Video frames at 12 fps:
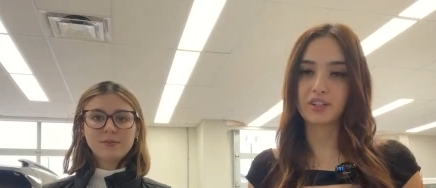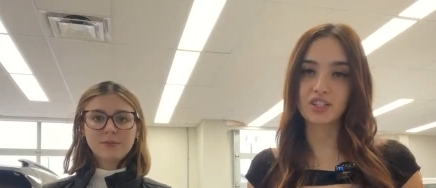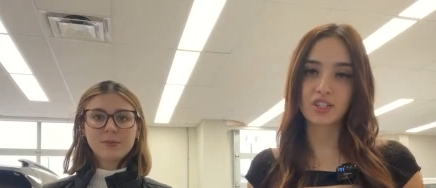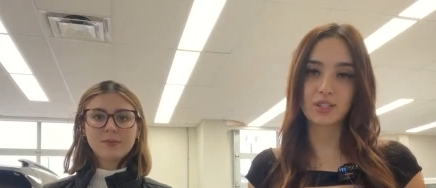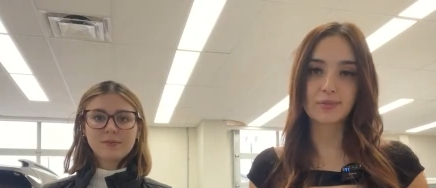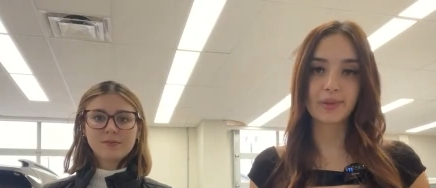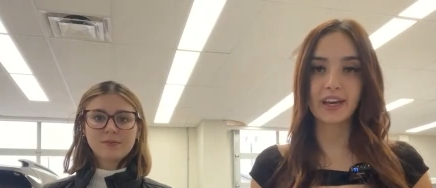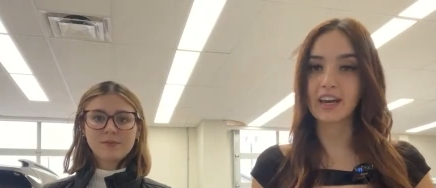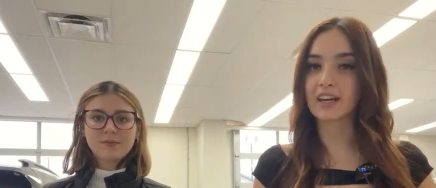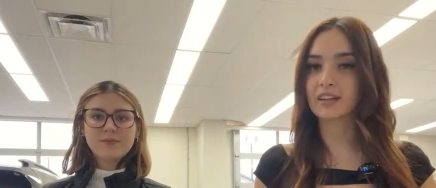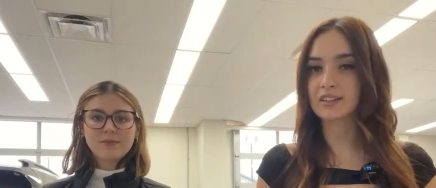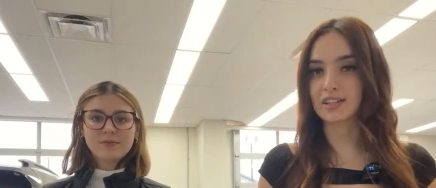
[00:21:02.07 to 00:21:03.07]
Speaker 1: um,
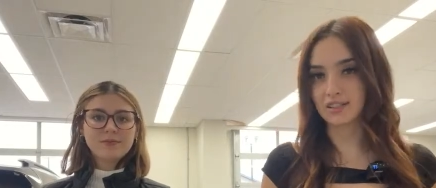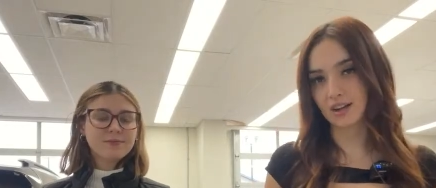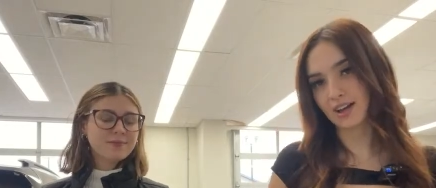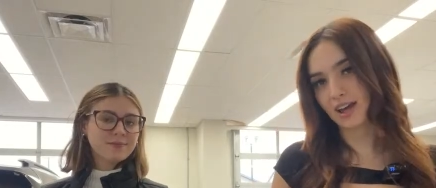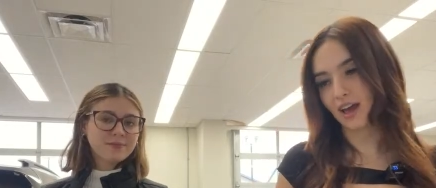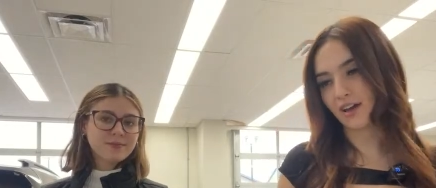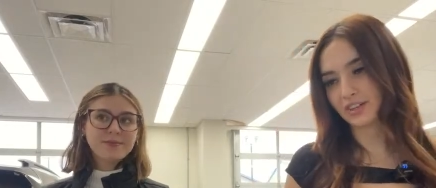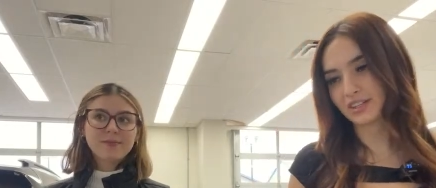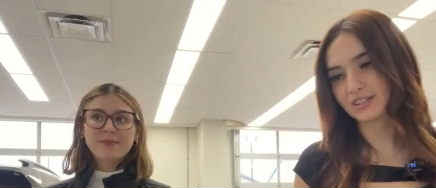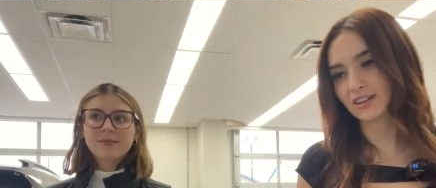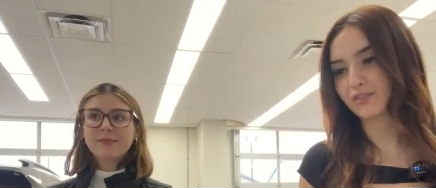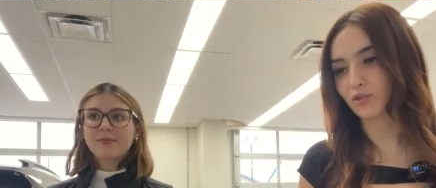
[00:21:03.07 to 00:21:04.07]
display does not have it,
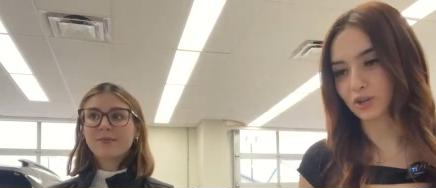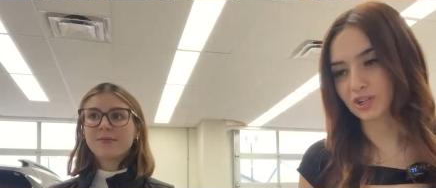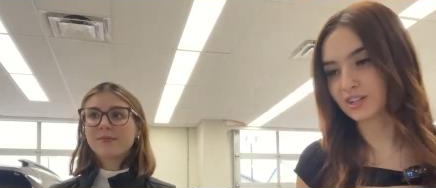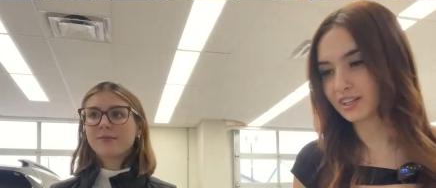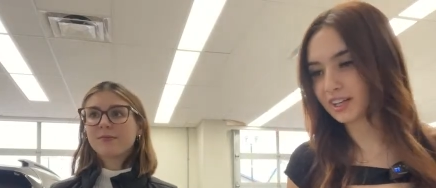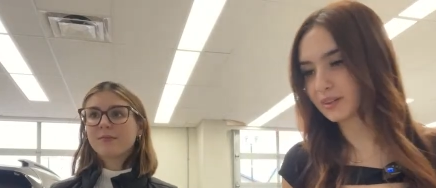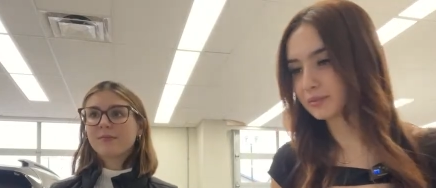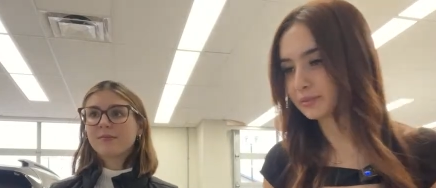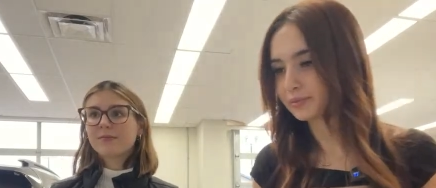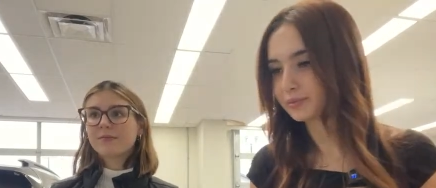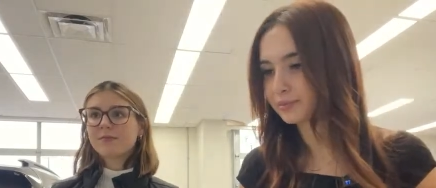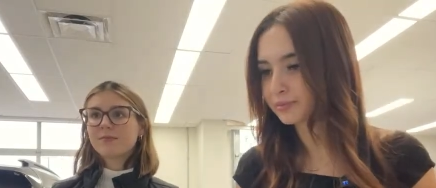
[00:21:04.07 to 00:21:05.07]
unfortunately.
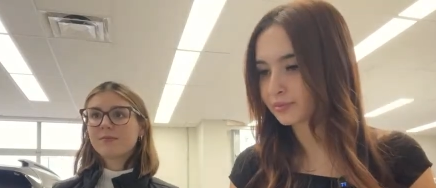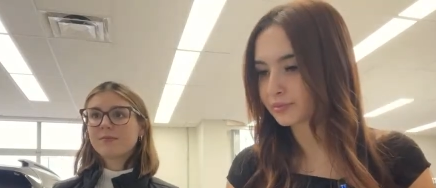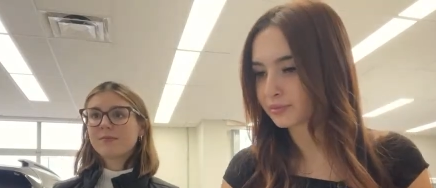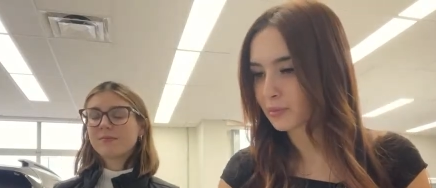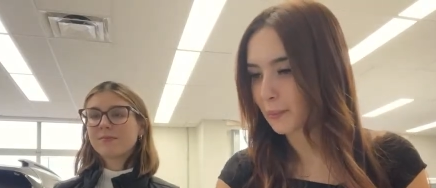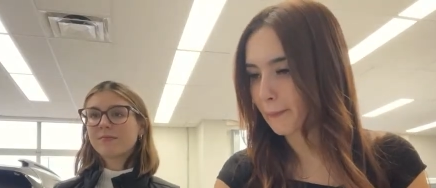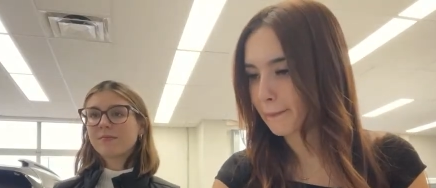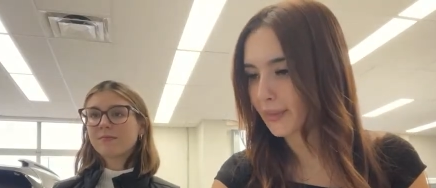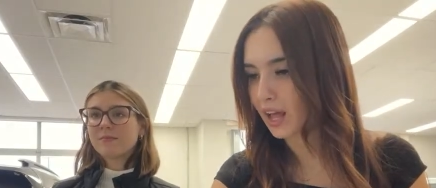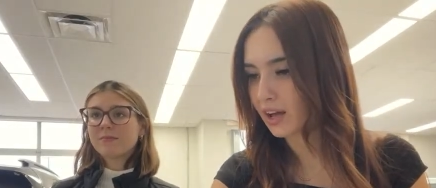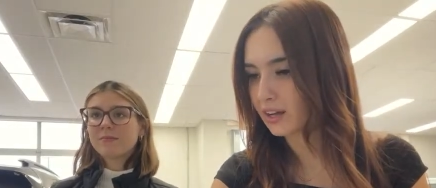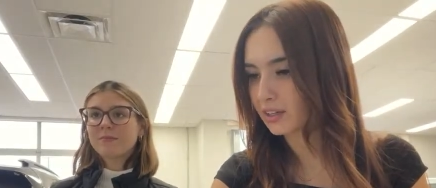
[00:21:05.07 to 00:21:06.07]

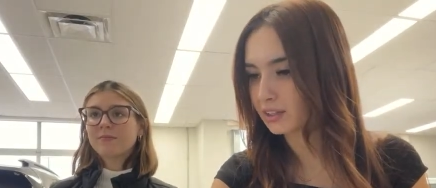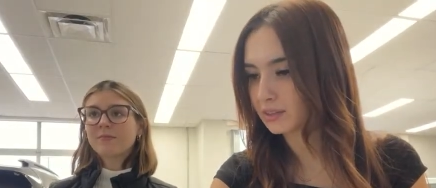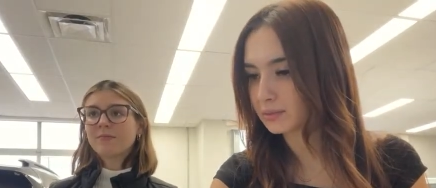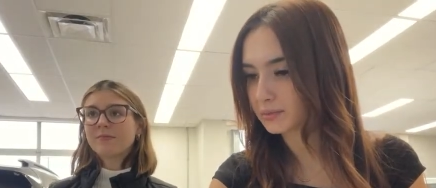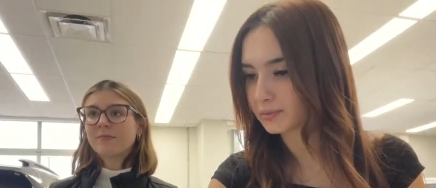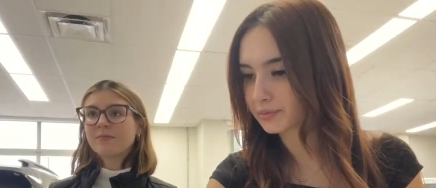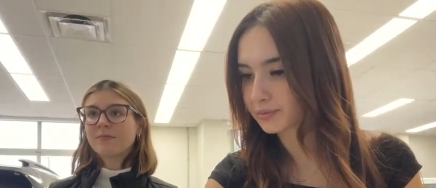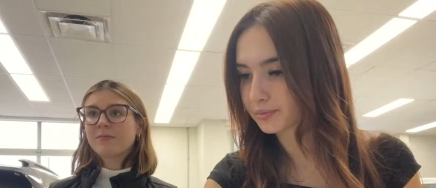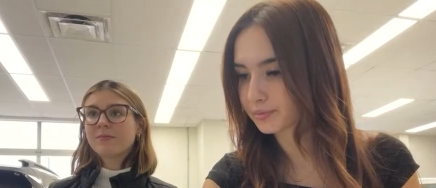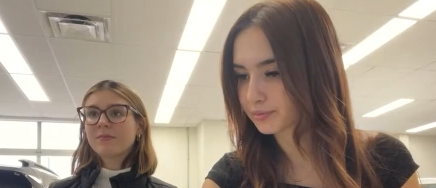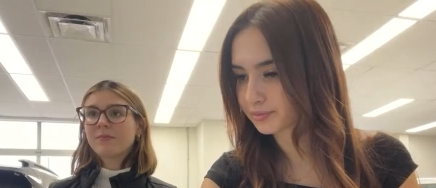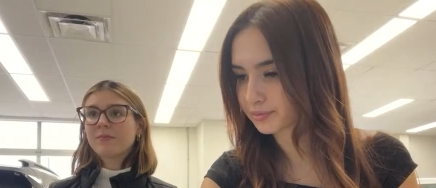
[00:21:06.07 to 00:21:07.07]
Um,
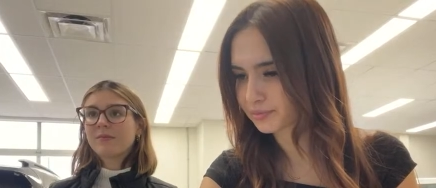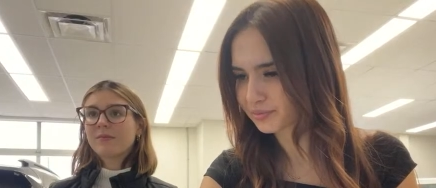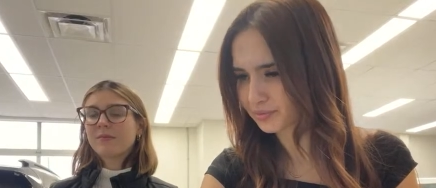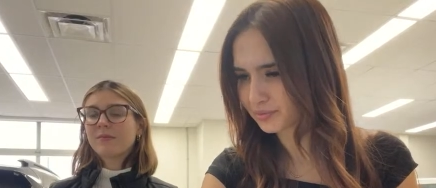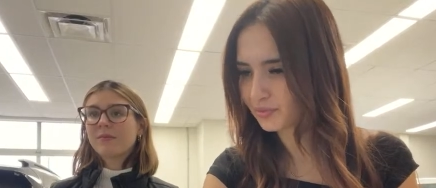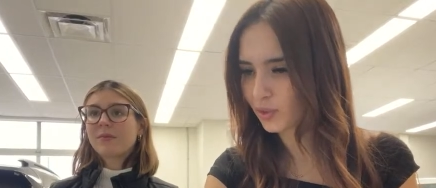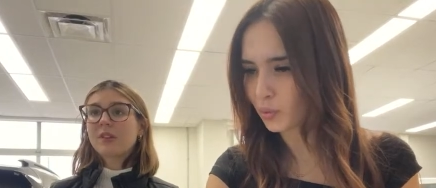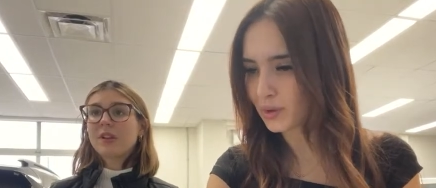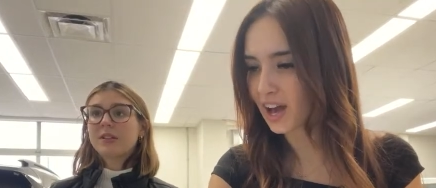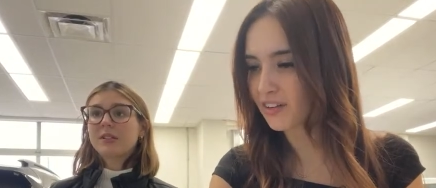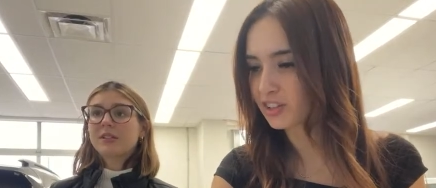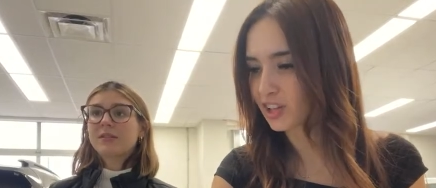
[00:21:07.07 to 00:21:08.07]
we
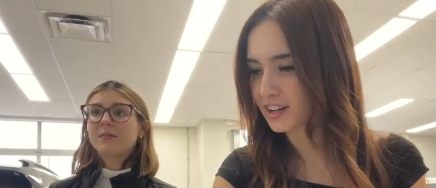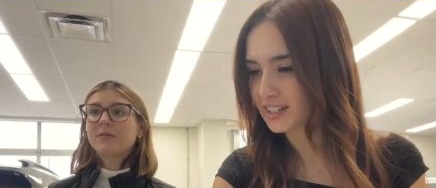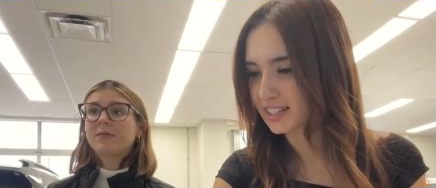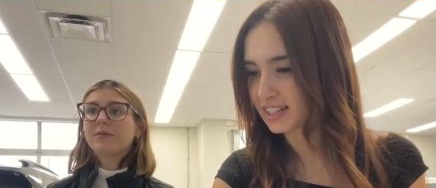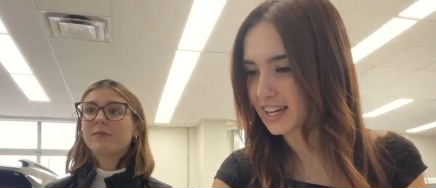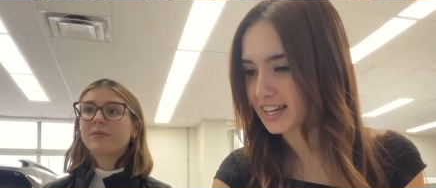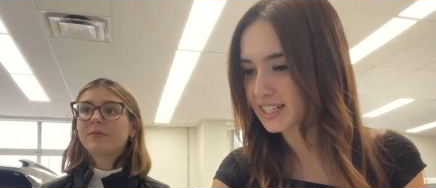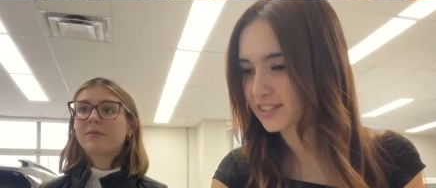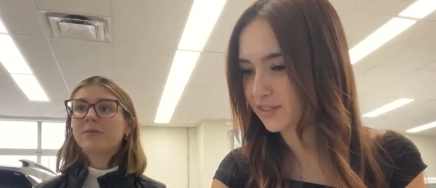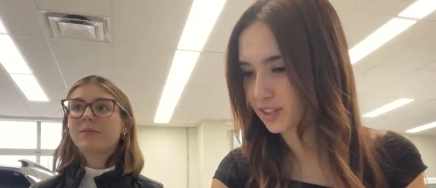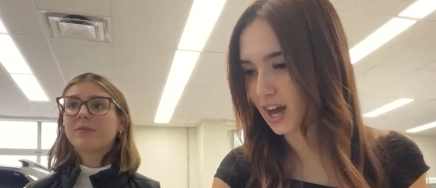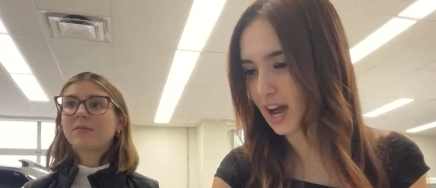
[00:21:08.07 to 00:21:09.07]
have a lot of delays
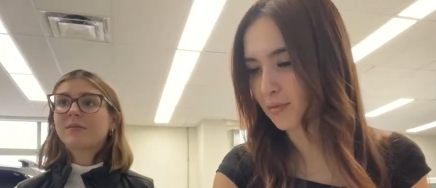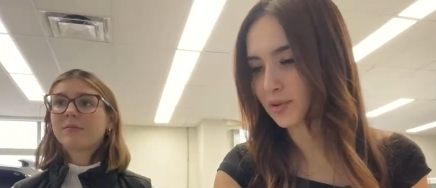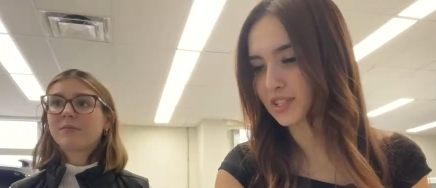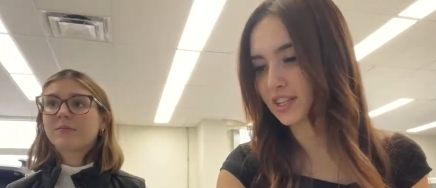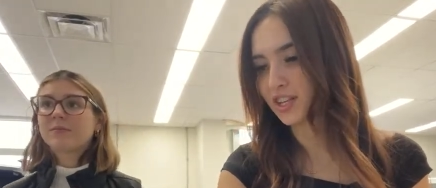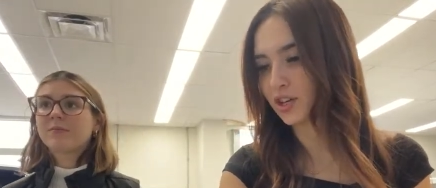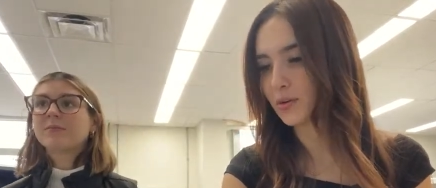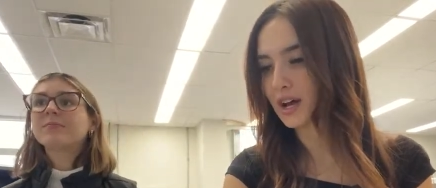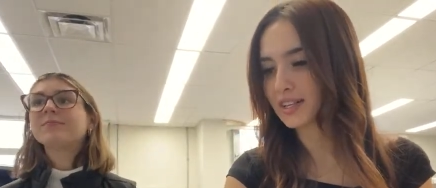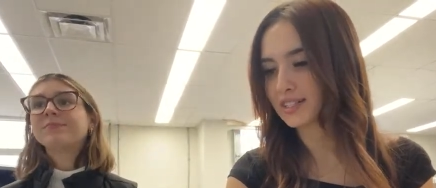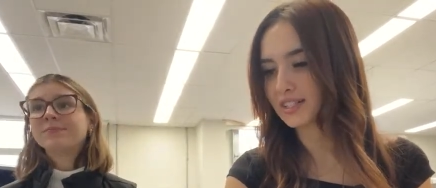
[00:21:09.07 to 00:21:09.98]
for the hybrids in the U.S.